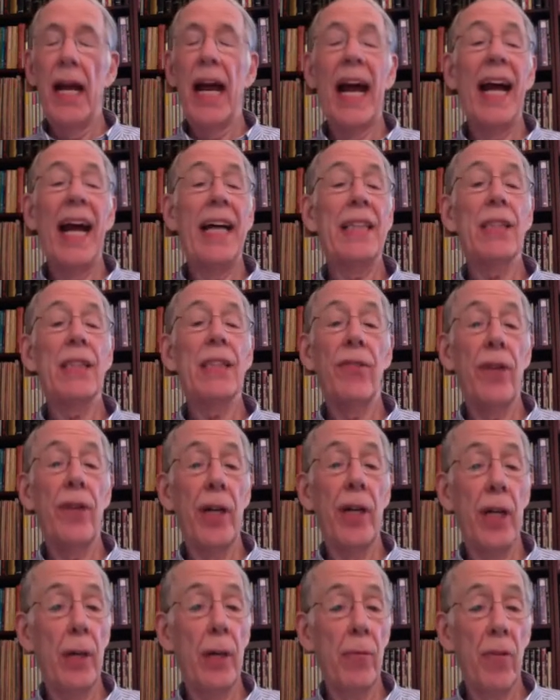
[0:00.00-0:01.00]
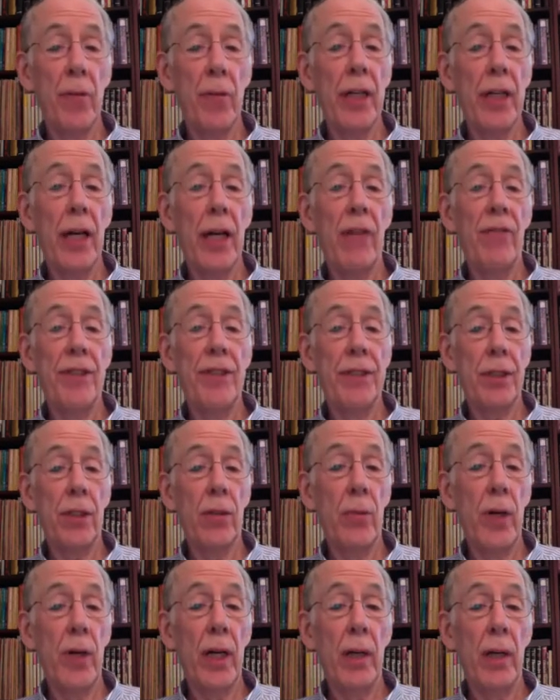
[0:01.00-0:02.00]
ask for help from the non-physical
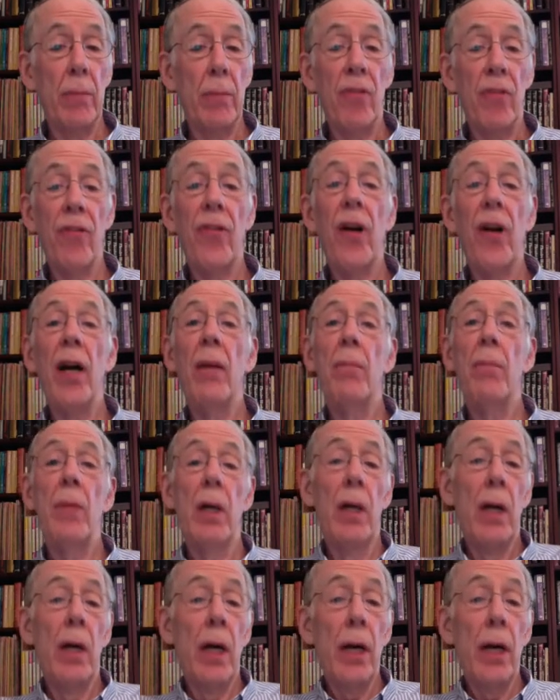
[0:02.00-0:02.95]
realm, from